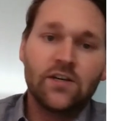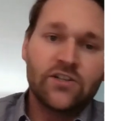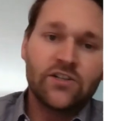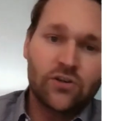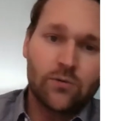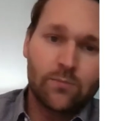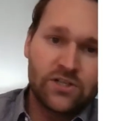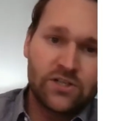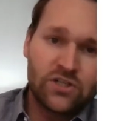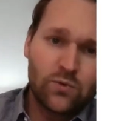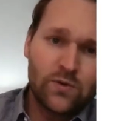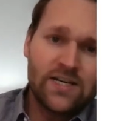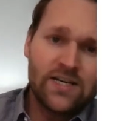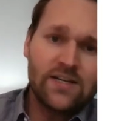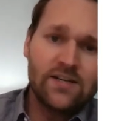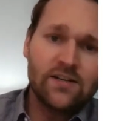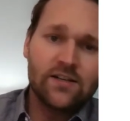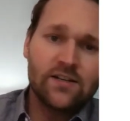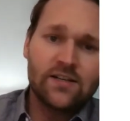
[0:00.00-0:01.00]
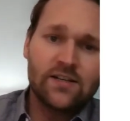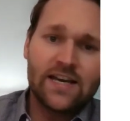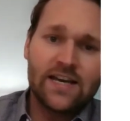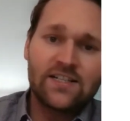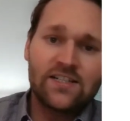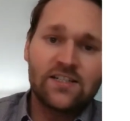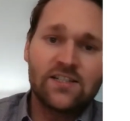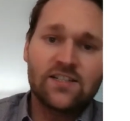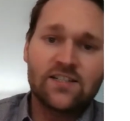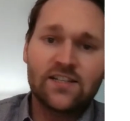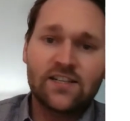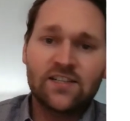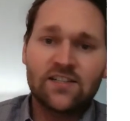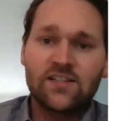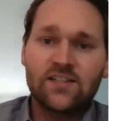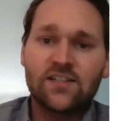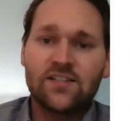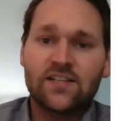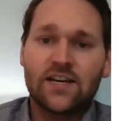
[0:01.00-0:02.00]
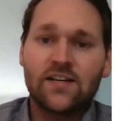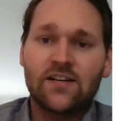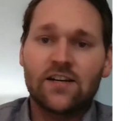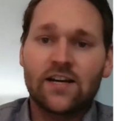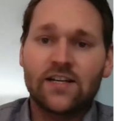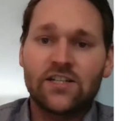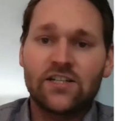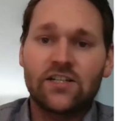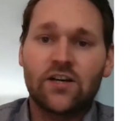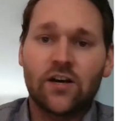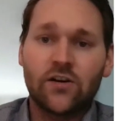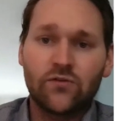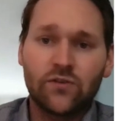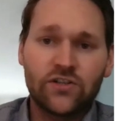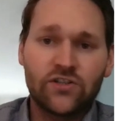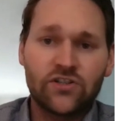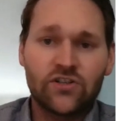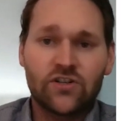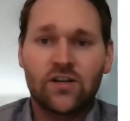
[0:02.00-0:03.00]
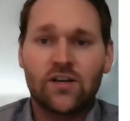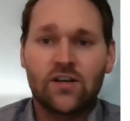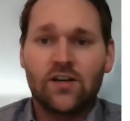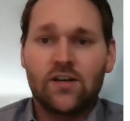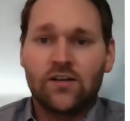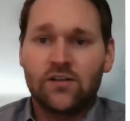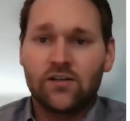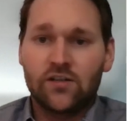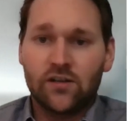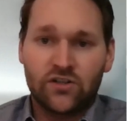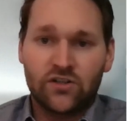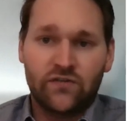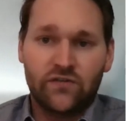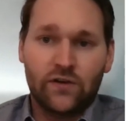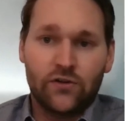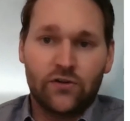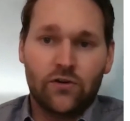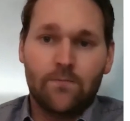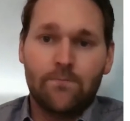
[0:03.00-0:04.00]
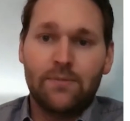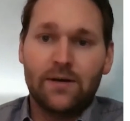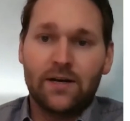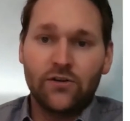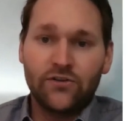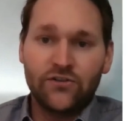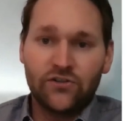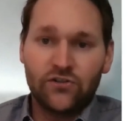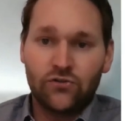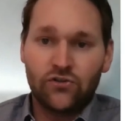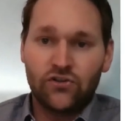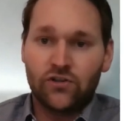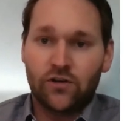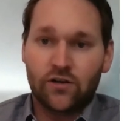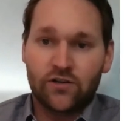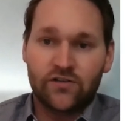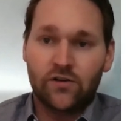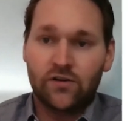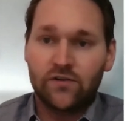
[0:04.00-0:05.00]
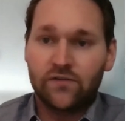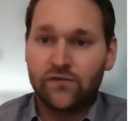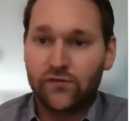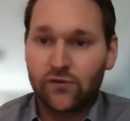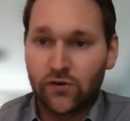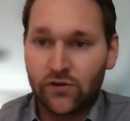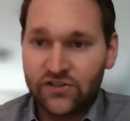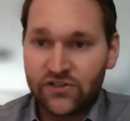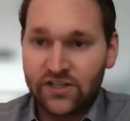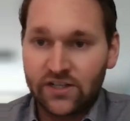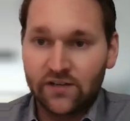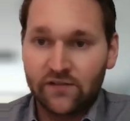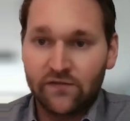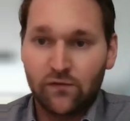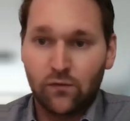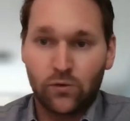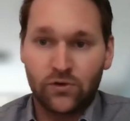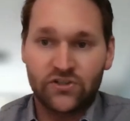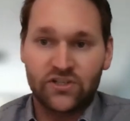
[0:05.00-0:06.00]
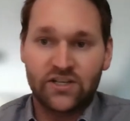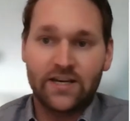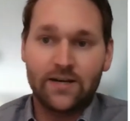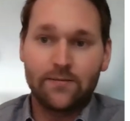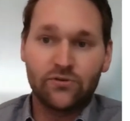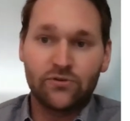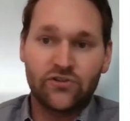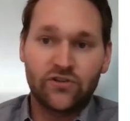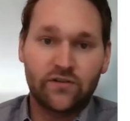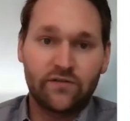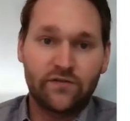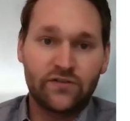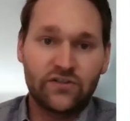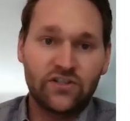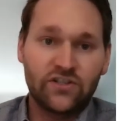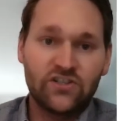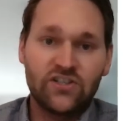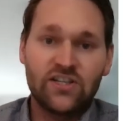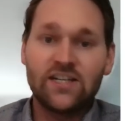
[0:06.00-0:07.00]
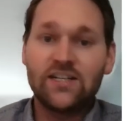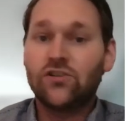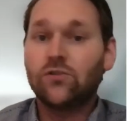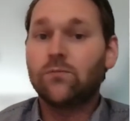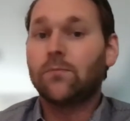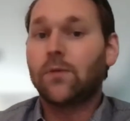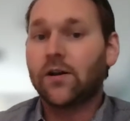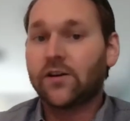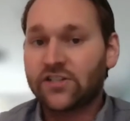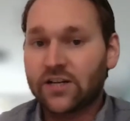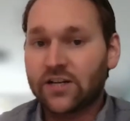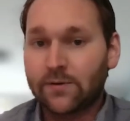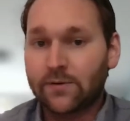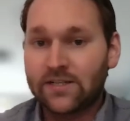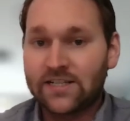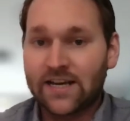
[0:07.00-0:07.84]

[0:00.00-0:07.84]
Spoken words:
So between the 1860s and the 1900s, the Dutch felt compelled to start converting forced labor services into monetary